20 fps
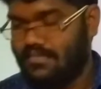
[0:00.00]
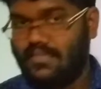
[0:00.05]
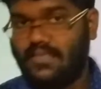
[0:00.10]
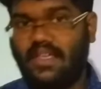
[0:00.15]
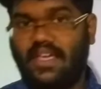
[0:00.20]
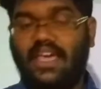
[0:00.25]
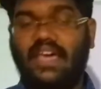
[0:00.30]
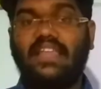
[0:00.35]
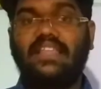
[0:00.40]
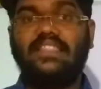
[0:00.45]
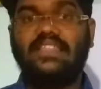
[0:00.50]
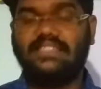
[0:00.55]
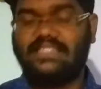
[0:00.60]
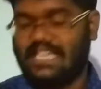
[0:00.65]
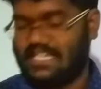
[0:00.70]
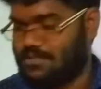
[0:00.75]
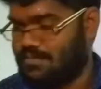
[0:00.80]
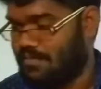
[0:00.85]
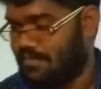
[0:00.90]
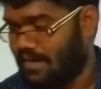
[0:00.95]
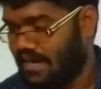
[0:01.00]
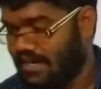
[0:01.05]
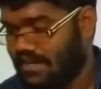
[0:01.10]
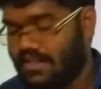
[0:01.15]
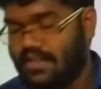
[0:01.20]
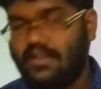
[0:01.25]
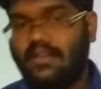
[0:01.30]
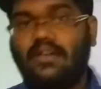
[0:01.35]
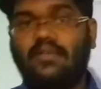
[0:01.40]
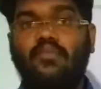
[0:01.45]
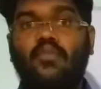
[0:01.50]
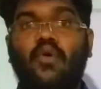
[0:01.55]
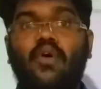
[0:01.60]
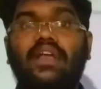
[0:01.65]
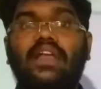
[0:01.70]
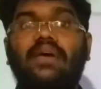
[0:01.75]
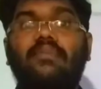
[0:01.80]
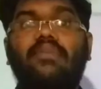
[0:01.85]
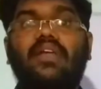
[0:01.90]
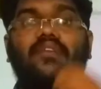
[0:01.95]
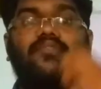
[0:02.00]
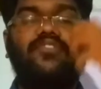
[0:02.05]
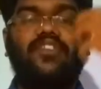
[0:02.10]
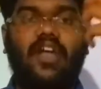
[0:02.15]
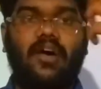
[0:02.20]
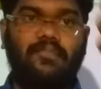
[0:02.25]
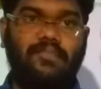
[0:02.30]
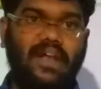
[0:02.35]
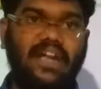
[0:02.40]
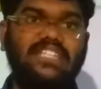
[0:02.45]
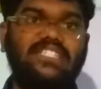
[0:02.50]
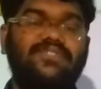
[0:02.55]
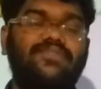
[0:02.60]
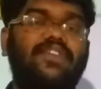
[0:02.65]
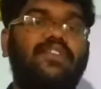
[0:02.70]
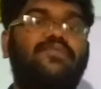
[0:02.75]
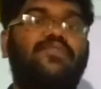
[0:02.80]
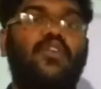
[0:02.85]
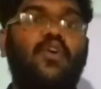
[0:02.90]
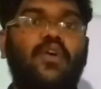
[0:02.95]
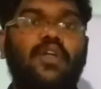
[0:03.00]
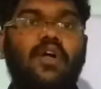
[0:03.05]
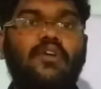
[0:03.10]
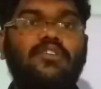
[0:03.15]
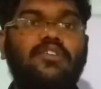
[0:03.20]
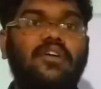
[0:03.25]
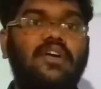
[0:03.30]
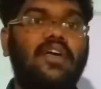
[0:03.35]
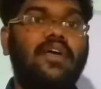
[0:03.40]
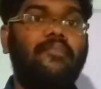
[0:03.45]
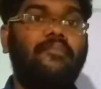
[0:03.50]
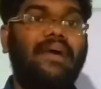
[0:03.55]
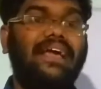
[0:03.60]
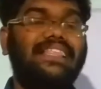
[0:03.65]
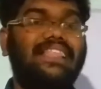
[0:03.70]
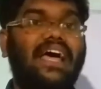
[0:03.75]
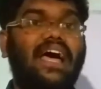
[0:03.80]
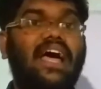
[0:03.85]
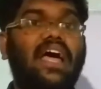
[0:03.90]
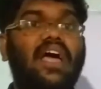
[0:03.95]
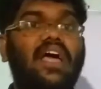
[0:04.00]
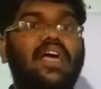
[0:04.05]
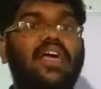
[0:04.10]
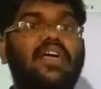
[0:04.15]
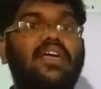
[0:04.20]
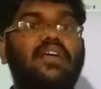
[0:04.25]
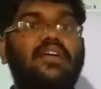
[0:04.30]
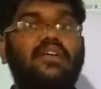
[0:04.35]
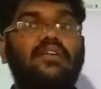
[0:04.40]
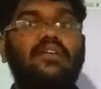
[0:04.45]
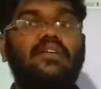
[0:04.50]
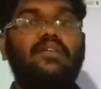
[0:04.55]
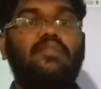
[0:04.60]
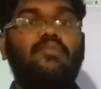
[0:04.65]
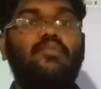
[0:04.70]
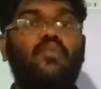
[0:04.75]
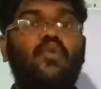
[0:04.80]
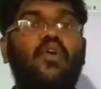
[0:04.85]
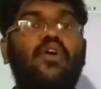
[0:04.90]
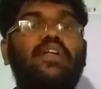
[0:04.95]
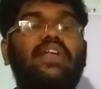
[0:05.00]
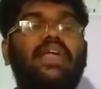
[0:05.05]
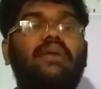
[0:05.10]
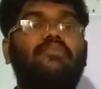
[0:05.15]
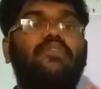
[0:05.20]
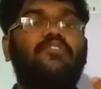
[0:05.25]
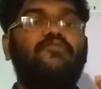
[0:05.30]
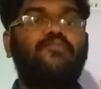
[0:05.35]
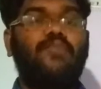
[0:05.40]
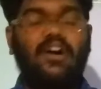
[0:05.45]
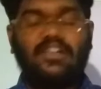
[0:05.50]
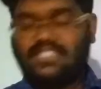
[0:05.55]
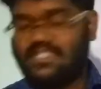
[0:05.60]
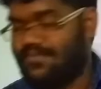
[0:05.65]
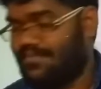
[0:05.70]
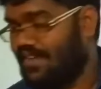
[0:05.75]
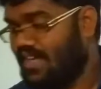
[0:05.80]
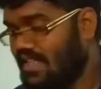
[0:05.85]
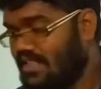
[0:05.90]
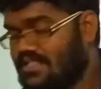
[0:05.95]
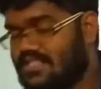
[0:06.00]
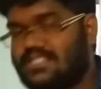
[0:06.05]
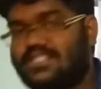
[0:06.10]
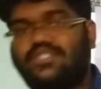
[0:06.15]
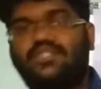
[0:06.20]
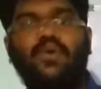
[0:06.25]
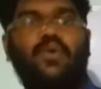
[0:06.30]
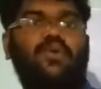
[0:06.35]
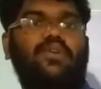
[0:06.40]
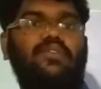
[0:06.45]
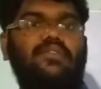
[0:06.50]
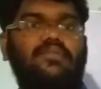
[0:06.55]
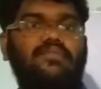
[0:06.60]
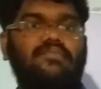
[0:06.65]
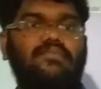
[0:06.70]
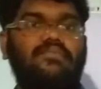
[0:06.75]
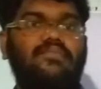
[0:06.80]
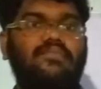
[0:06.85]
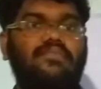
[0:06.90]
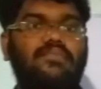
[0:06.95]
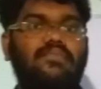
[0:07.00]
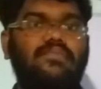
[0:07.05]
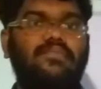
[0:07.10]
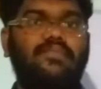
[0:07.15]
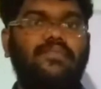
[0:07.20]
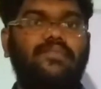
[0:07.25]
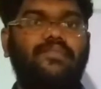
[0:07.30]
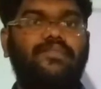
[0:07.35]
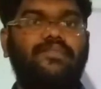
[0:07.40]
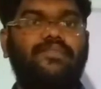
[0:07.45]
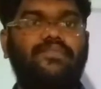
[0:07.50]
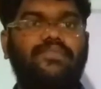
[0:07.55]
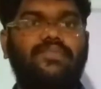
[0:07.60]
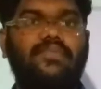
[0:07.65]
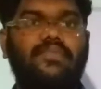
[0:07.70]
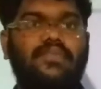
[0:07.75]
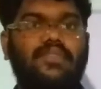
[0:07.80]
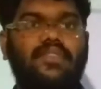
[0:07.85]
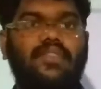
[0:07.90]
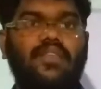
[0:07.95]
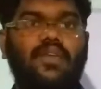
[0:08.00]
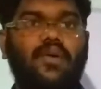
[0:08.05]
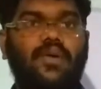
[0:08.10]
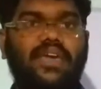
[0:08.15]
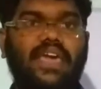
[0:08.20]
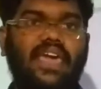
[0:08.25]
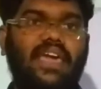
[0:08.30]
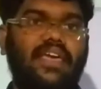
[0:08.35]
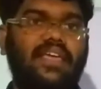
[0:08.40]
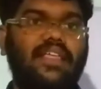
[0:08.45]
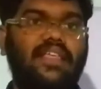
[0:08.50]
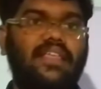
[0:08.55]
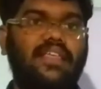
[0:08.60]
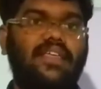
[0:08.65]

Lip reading: Here in this experiment, more number of droplets will flow out by the more number of mass of a stone. Okay.